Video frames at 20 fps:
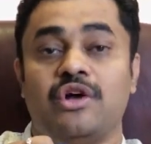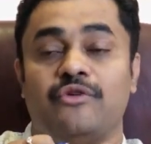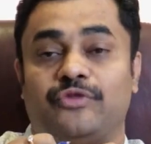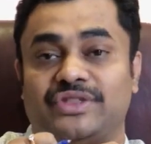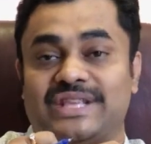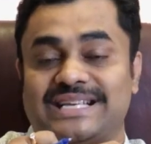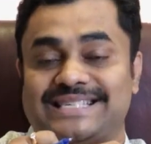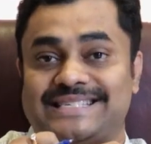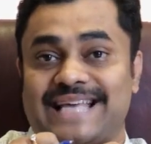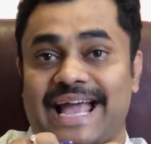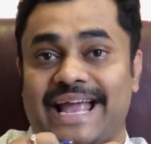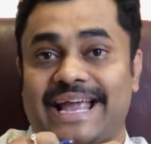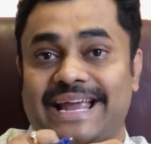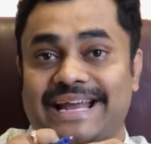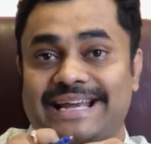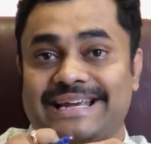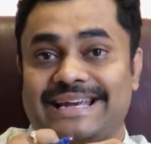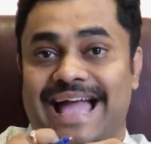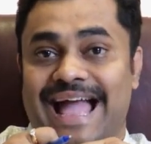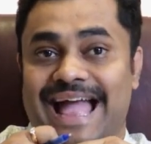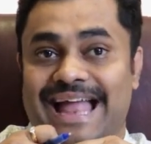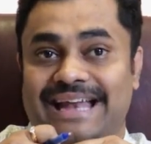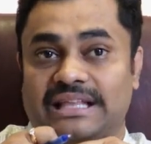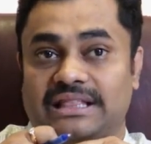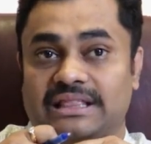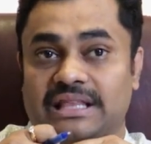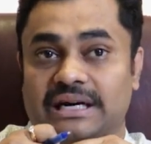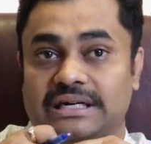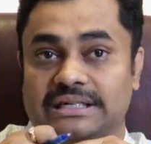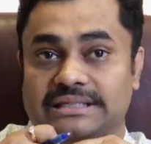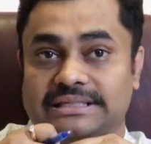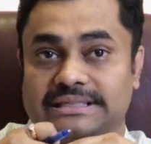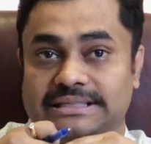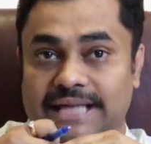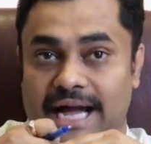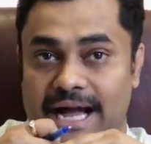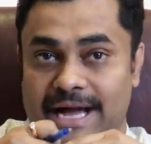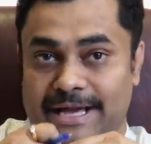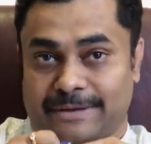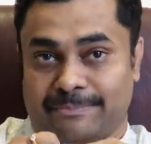for the second and the third
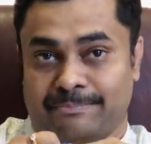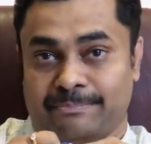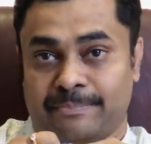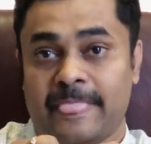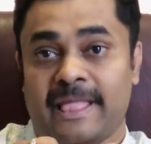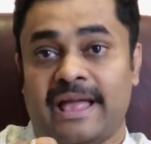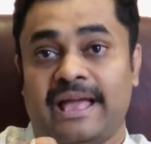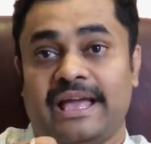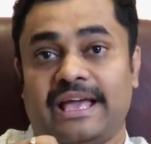time